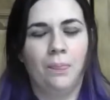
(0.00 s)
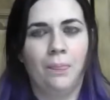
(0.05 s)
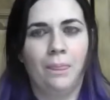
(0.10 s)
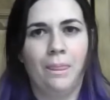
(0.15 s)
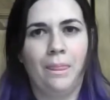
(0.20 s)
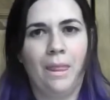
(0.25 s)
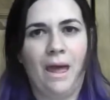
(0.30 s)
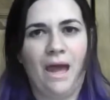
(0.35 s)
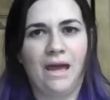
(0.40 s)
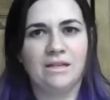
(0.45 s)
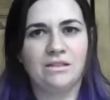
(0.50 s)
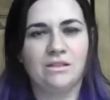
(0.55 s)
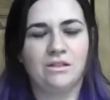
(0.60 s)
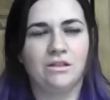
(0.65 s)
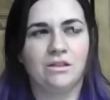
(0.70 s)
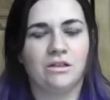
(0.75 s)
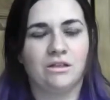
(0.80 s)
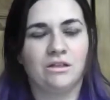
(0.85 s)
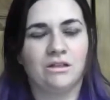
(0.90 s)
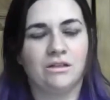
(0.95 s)

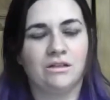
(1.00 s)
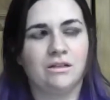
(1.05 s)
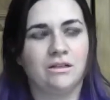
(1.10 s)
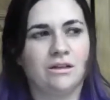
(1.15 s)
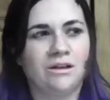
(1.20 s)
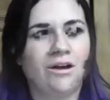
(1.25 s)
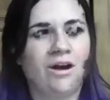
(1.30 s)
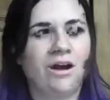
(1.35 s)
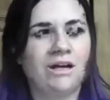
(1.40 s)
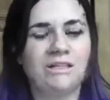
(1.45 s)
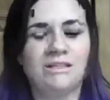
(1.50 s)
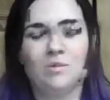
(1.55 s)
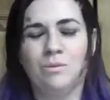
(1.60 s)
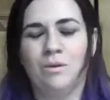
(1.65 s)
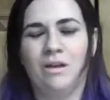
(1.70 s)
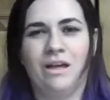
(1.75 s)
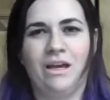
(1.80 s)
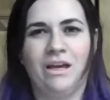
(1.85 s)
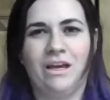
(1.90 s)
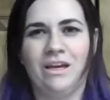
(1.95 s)
master
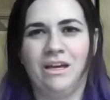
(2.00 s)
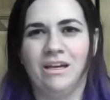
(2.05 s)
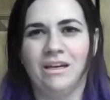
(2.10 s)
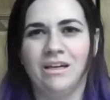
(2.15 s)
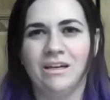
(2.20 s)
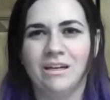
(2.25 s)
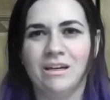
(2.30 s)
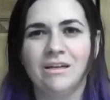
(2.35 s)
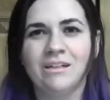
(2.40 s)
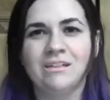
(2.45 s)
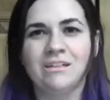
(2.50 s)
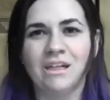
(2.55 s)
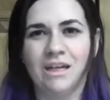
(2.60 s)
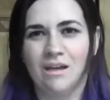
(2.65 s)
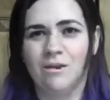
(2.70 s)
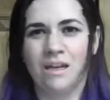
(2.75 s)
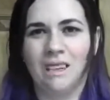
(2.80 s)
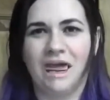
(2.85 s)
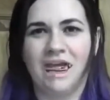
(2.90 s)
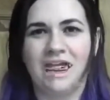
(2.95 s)
cosplay
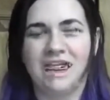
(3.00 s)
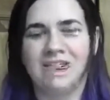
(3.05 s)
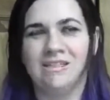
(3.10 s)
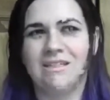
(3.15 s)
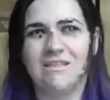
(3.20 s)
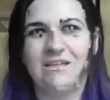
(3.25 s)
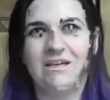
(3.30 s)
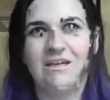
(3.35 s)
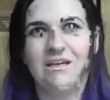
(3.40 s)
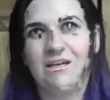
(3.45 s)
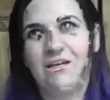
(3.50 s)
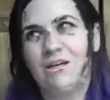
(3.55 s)
database,